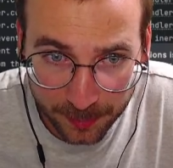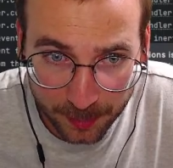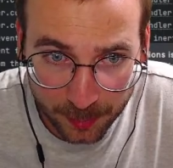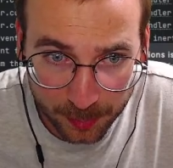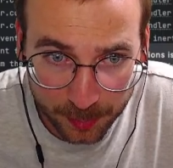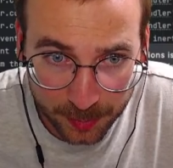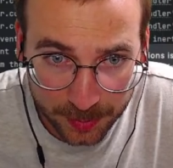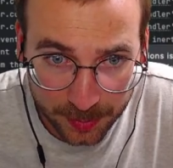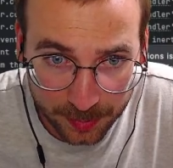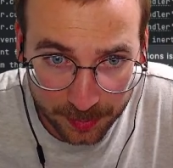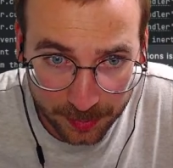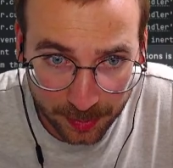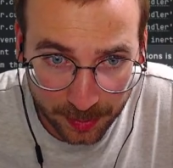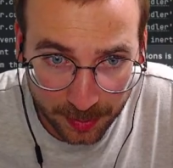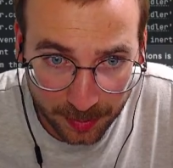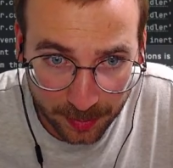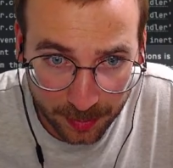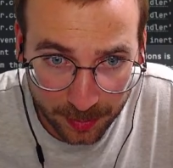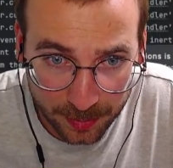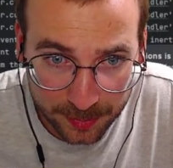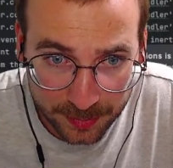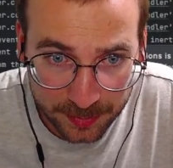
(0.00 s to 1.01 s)
don't need
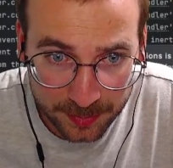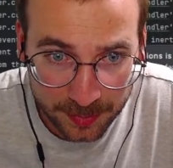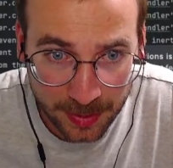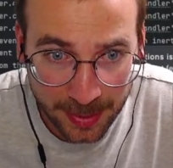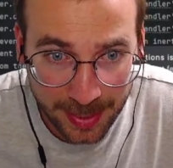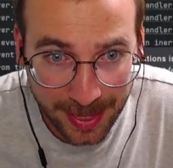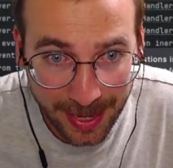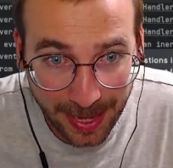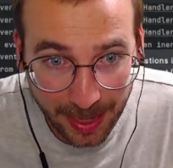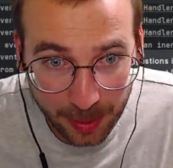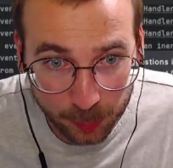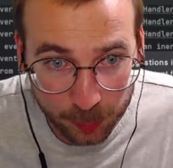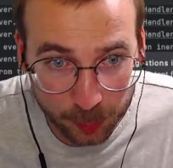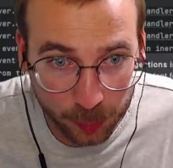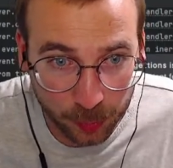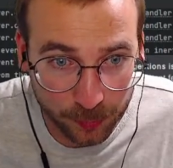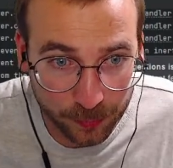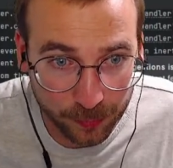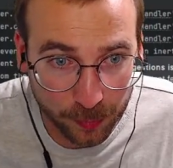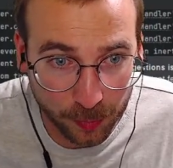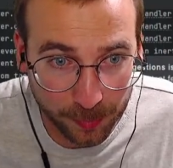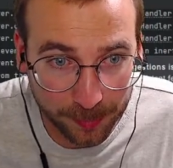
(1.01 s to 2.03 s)
this.
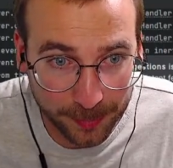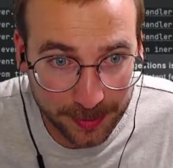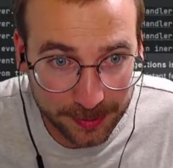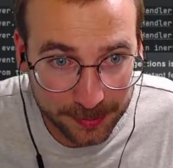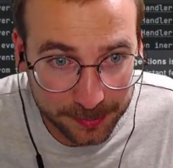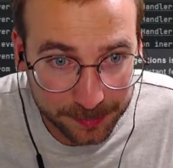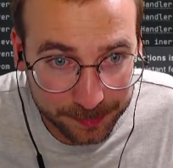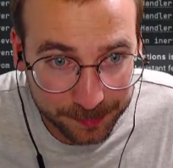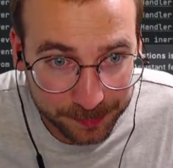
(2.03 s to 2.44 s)
Output format.